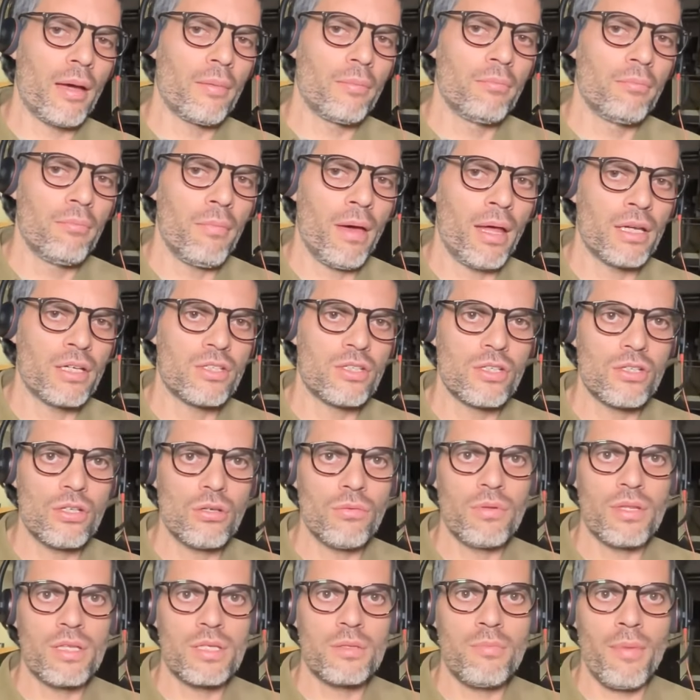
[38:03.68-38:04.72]
managed to do
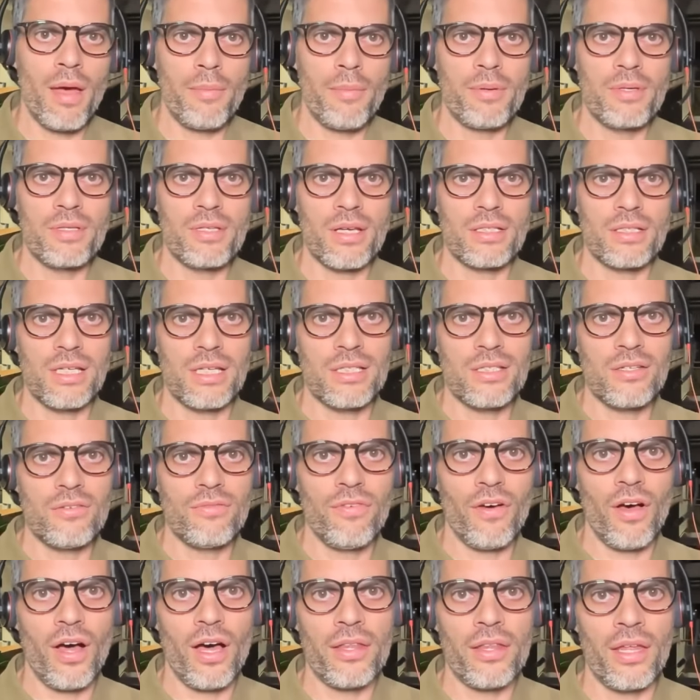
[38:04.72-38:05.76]
with this map is
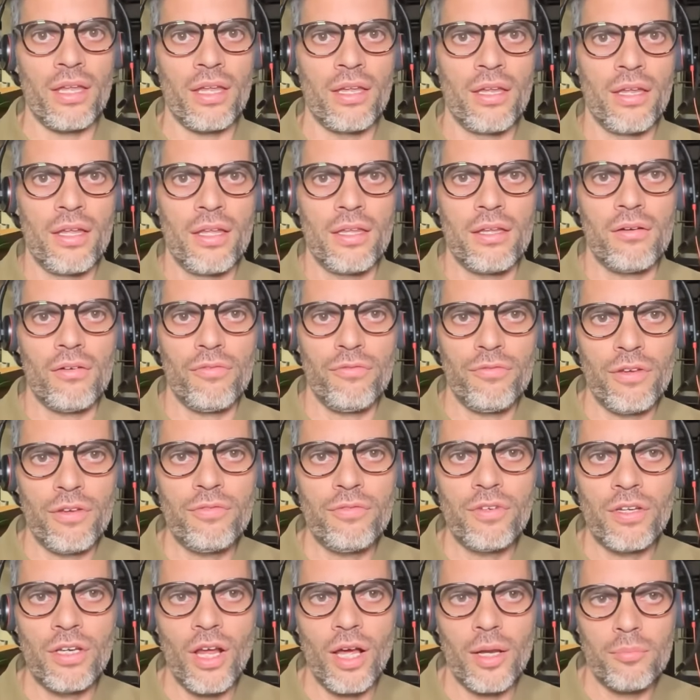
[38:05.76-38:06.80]
identify that there are
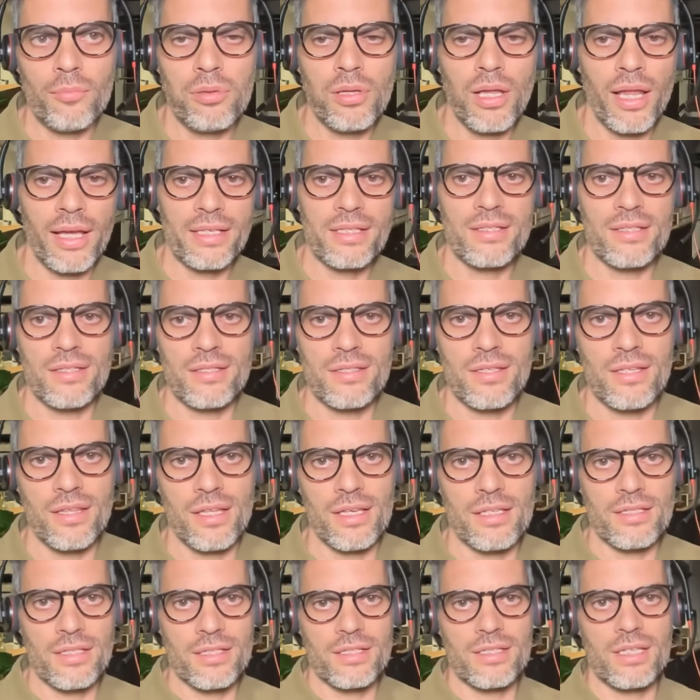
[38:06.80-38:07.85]
59 places, and
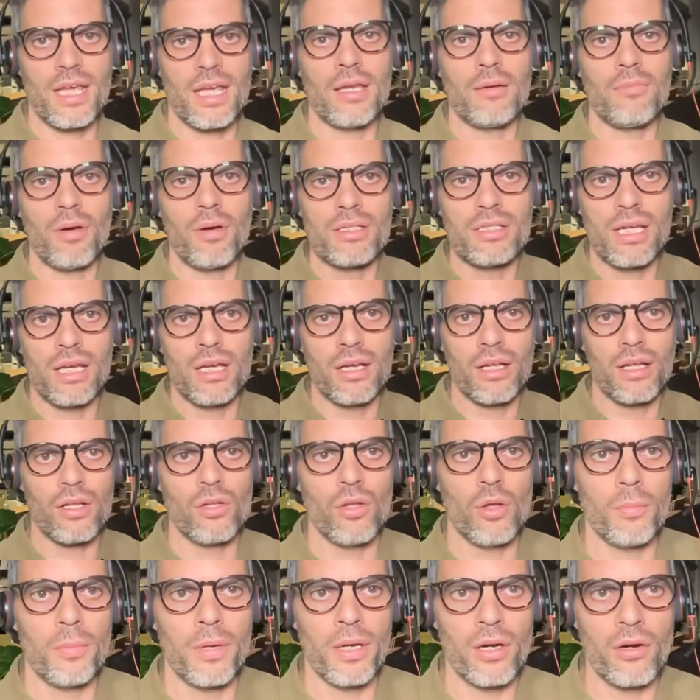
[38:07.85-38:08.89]
these are 10 by 10
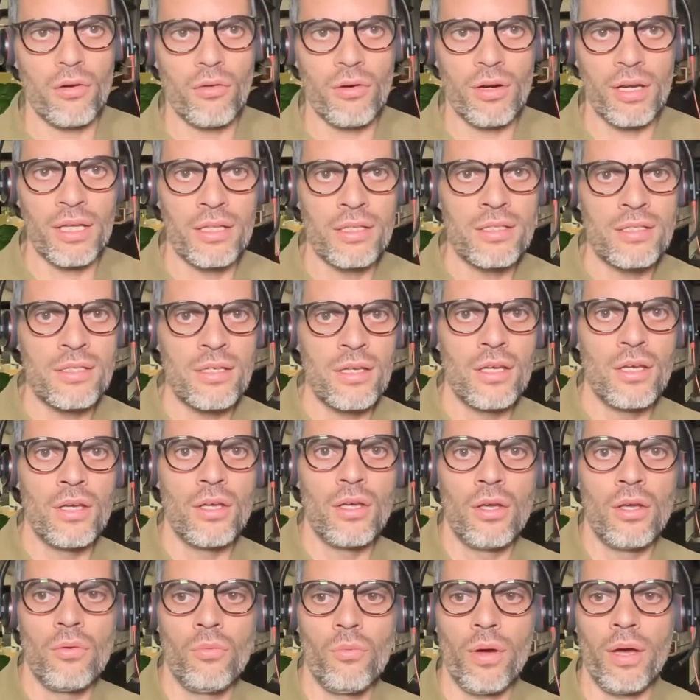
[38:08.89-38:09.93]
kilometer grids,
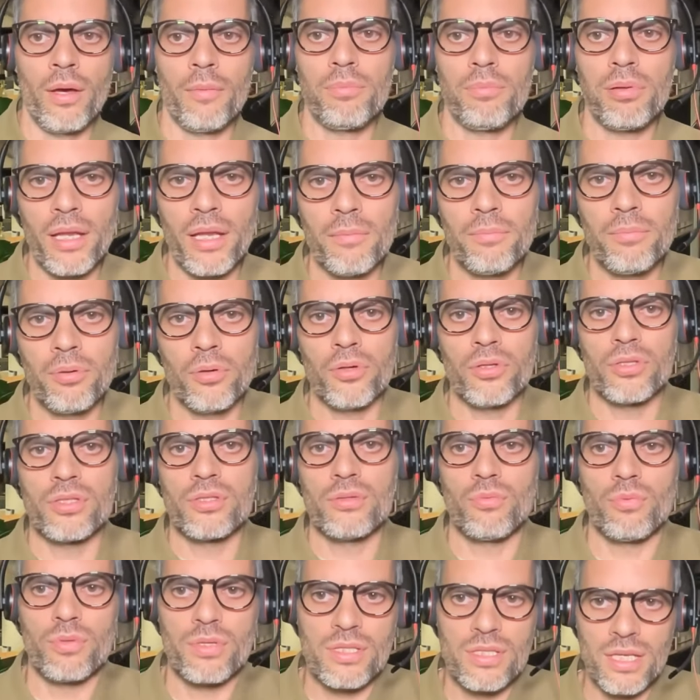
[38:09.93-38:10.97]
where
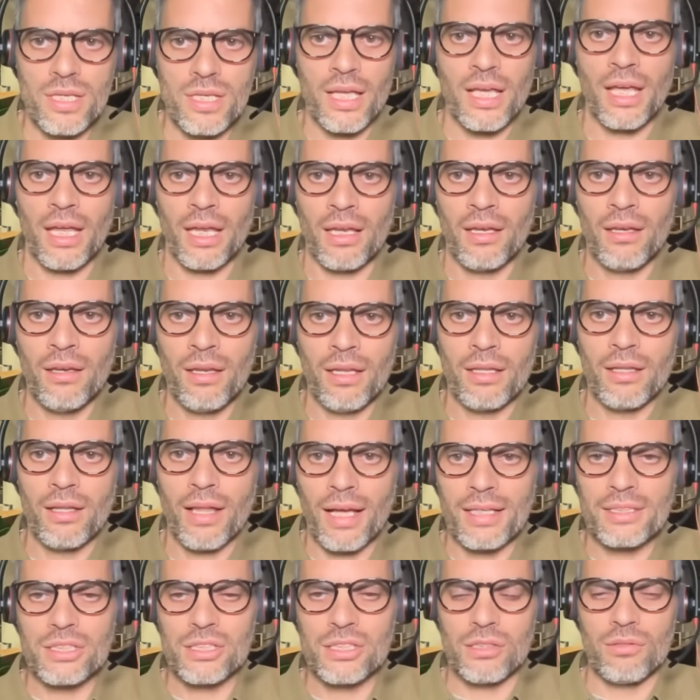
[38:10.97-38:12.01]
platypus were seen
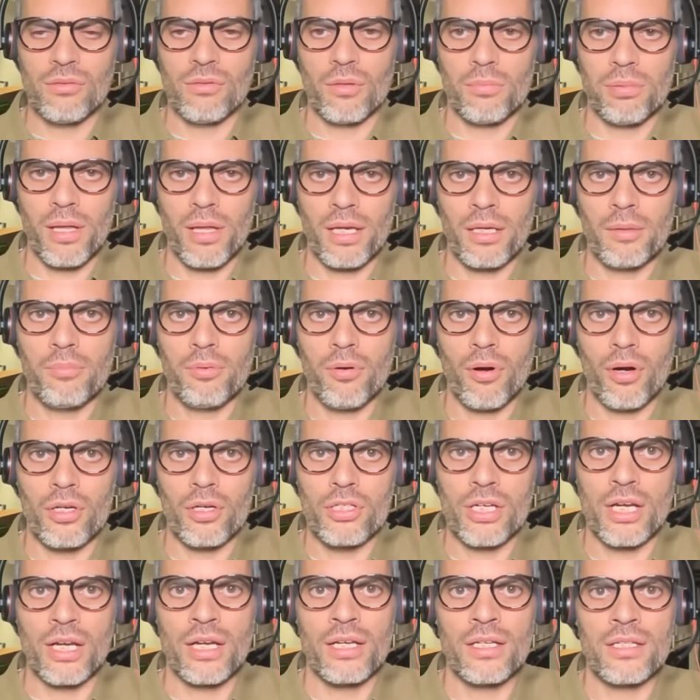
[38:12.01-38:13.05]
last year in the
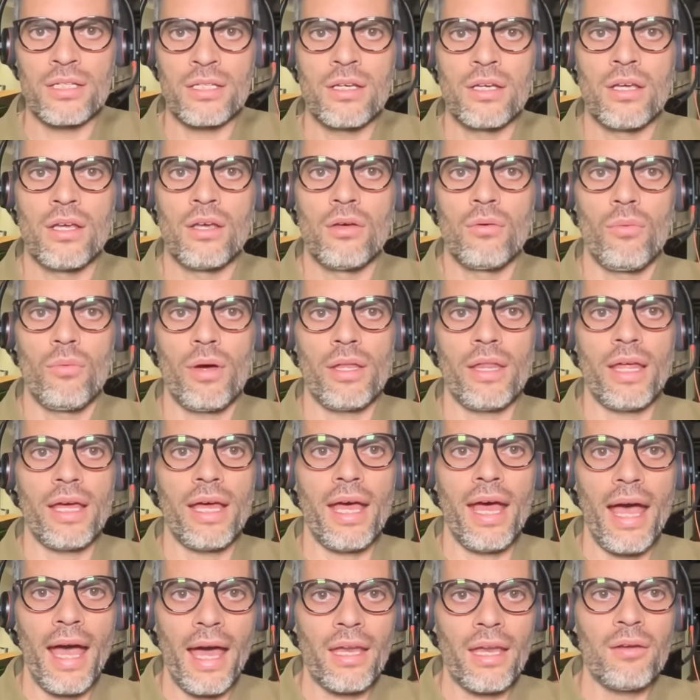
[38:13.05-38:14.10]
Platy-project, where they
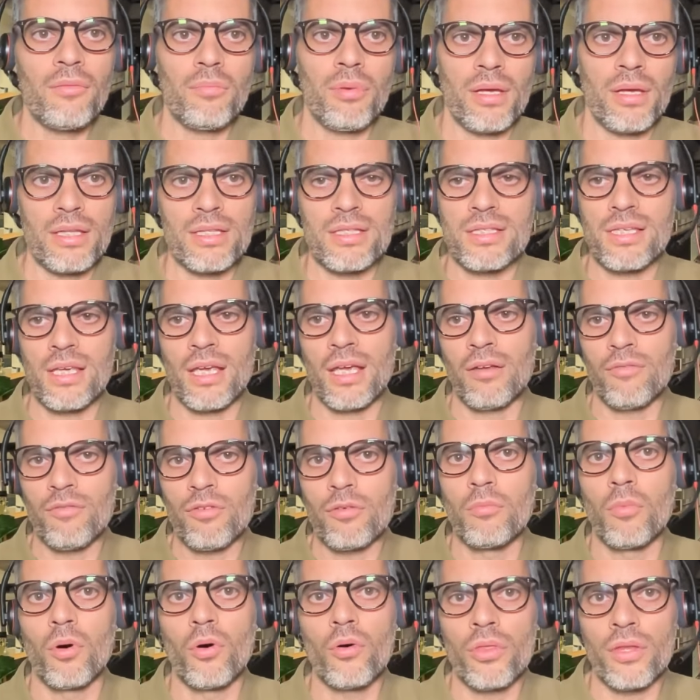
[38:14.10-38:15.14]
hadn't been seen
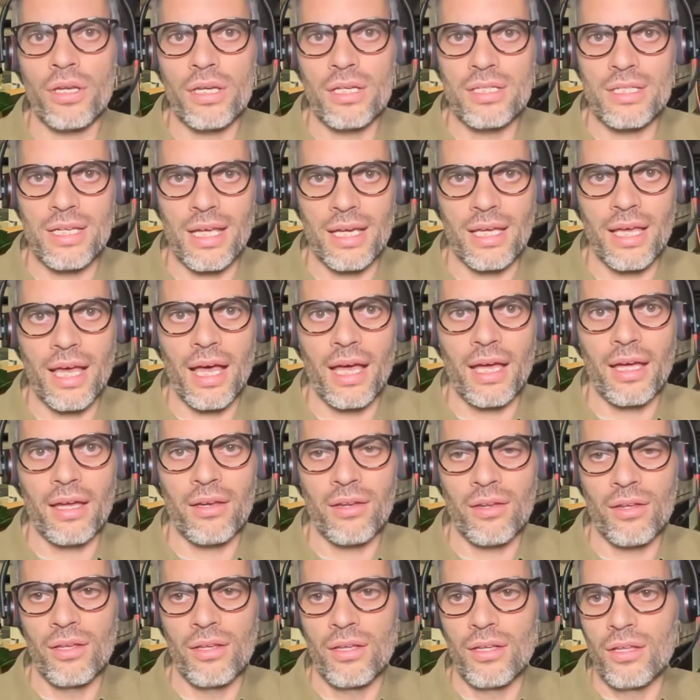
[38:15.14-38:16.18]
for more than a decade.